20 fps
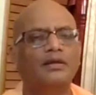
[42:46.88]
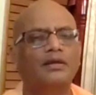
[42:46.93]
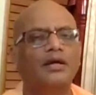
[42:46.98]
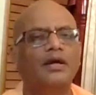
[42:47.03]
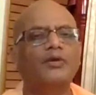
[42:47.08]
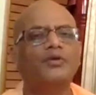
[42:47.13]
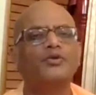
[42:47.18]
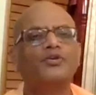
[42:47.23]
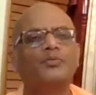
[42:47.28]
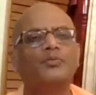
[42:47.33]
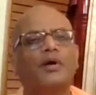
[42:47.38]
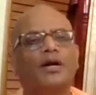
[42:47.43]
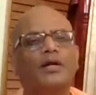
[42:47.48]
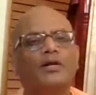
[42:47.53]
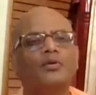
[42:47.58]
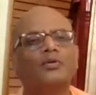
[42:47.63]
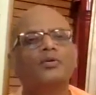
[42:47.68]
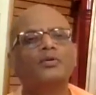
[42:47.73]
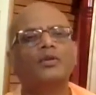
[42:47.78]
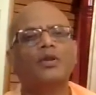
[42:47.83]
Ayushman,
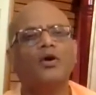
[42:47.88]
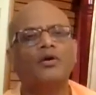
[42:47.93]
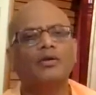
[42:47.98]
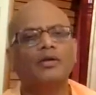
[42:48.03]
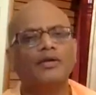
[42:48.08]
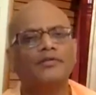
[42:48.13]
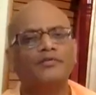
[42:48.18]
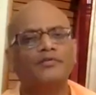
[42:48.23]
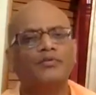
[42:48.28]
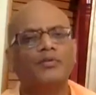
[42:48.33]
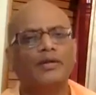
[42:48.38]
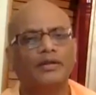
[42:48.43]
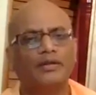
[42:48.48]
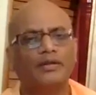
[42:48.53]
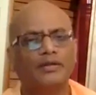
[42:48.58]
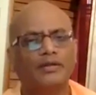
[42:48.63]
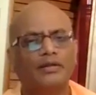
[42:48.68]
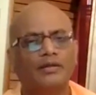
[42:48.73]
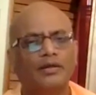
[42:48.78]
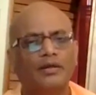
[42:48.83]
O long-lived one,
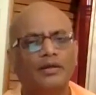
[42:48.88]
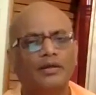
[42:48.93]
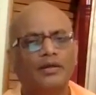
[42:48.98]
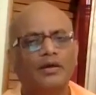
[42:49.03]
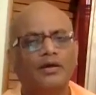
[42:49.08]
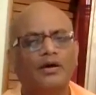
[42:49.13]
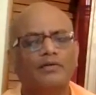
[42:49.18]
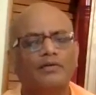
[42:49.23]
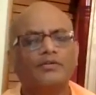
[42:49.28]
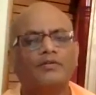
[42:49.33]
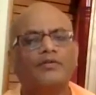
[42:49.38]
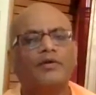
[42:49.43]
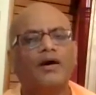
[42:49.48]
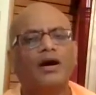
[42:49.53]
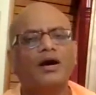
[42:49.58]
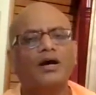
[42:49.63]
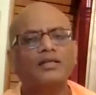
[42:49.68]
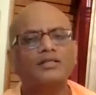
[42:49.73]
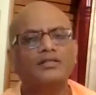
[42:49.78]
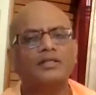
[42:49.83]
of the
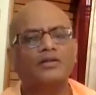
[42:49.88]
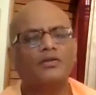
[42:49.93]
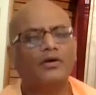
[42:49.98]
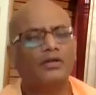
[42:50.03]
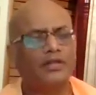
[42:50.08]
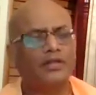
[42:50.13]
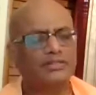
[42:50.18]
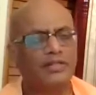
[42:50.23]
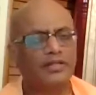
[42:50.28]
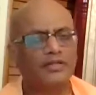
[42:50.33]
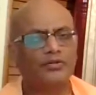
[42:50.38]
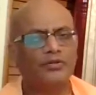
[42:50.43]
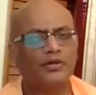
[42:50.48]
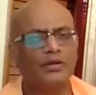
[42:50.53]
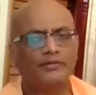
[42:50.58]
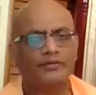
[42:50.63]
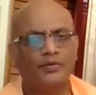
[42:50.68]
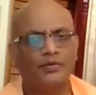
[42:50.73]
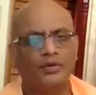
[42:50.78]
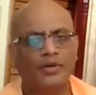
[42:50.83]
vast knowledge that
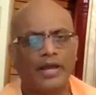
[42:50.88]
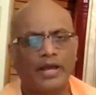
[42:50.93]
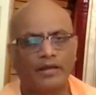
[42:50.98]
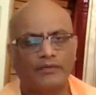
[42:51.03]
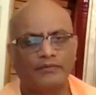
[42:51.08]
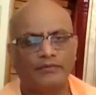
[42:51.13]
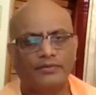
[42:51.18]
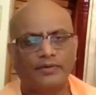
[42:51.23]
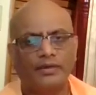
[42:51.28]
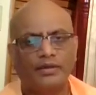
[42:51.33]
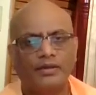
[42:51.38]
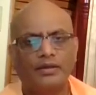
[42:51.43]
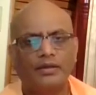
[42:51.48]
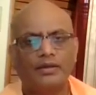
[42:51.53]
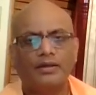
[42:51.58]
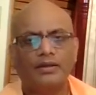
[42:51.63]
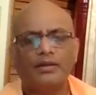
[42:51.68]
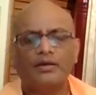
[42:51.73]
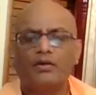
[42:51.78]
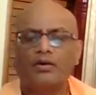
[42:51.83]
you have
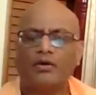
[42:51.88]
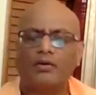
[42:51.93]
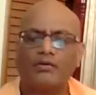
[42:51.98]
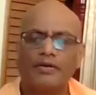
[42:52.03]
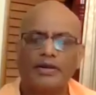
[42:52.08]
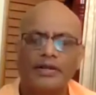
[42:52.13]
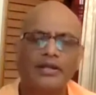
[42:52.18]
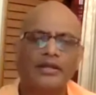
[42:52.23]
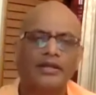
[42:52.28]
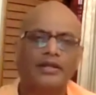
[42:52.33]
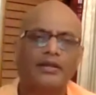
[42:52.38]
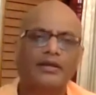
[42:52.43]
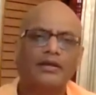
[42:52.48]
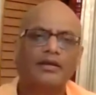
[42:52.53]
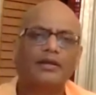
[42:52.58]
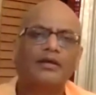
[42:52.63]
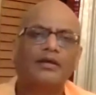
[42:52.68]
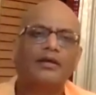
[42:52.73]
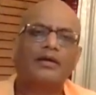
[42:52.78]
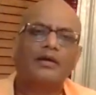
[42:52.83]
already,
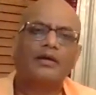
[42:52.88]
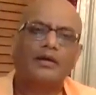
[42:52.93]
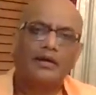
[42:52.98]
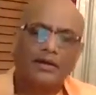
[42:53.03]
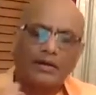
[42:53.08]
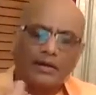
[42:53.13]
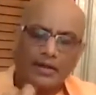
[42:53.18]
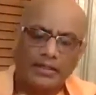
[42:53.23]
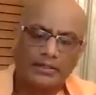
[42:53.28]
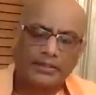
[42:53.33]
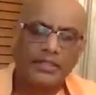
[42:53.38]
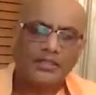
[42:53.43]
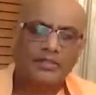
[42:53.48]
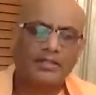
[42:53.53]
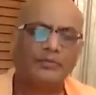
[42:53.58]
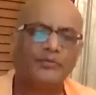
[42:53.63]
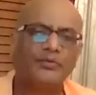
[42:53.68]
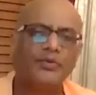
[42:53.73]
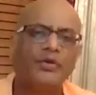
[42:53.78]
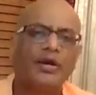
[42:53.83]

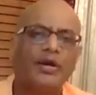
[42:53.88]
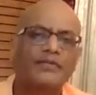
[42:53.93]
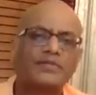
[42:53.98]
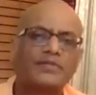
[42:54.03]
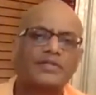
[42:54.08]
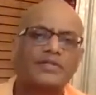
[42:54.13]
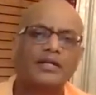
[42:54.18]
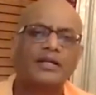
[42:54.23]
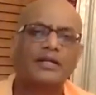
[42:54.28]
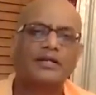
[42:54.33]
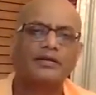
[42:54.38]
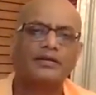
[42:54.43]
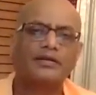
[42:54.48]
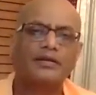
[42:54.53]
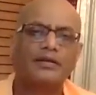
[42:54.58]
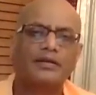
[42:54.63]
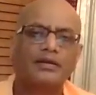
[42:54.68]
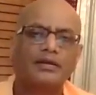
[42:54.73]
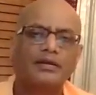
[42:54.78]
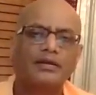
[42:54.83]
adhitam, you have studied,
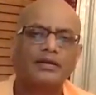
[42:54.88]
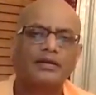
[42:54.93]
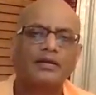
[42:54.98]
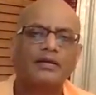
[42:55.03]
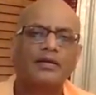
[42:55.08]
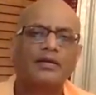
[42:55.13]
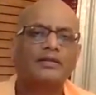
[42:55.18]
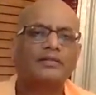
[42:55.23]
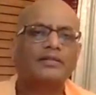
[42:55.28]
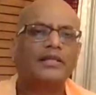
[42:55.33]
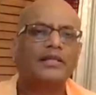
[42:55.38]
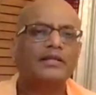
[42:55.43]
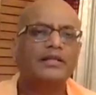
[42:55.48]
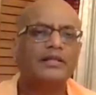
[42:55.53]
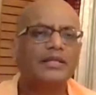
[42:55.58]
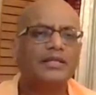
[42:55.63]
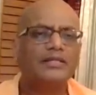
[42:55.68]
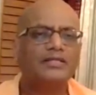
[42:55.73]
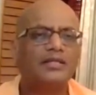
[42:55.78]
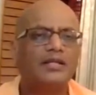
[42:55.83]
then
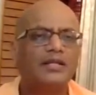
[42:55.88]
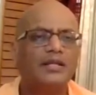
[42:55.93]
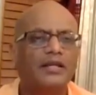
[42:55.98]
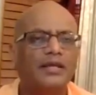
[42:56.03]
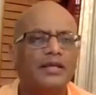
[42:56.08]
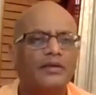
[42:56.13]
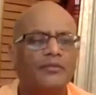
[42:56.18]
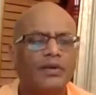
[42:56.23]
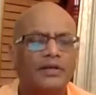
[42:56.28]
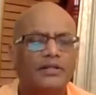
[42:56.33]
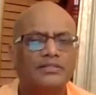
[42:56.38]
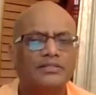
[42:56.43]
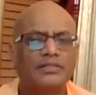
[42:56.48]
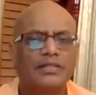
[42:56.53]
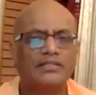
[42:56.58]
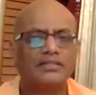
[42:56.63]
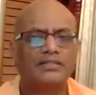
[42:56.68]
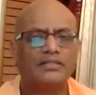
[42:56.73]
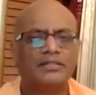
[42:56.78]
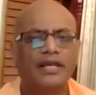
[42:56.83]
easily, what's
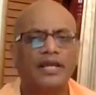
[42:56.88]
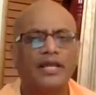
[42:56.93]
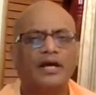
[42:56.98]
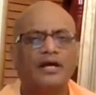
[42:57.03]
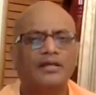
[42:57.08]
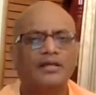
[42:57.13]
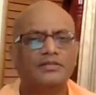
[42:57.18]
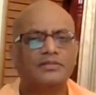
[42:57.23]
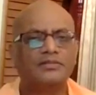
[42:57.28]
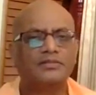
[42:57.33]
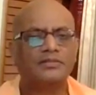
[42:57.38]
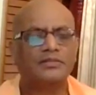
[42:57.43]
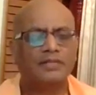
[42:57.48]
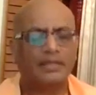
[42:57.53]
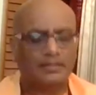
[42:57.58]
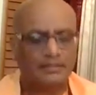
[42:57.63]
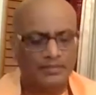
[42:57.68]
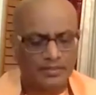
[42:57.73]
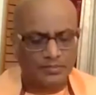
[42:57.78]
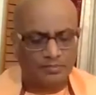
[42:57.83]
just say us,
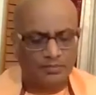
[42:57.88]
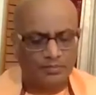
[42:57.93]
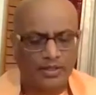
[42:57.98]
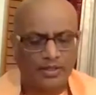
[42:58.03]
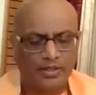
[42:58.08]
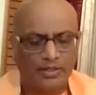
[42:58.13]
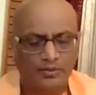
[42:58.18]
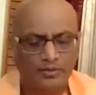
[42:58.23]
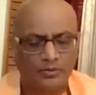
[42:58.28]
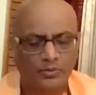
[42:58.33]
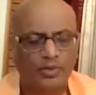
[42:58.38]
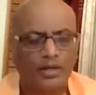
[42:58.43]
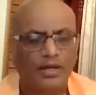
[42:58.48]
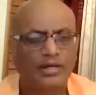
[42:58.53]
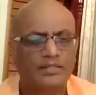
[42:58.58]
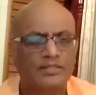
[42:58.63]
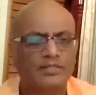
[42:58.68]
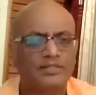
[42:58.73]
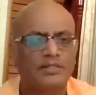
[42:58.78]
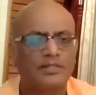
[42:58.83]
just speak to
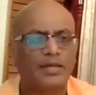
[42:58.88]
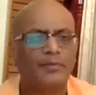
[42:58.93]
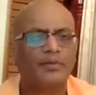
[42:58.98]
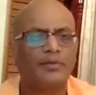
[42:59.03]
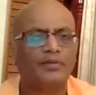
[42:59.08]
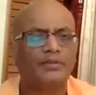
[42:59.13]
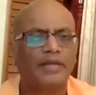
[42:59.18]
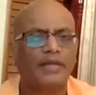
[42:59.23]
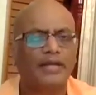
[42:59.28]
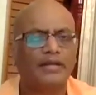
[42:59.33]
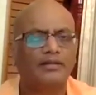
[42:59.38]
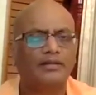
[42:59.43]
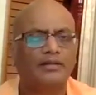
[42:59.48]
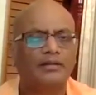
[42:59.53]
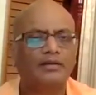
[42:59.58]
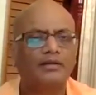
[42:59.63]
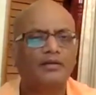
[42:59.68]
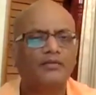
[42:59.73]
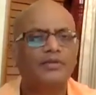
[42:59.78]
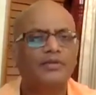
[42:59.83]
us about that
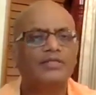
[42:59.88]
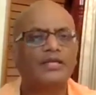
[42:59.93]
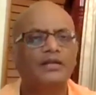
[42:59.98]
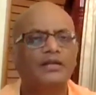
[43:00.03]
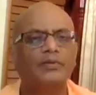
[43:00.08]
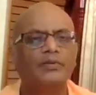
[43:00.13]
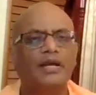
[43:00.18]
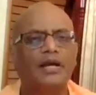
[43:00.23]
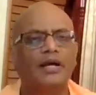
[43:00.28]
which can be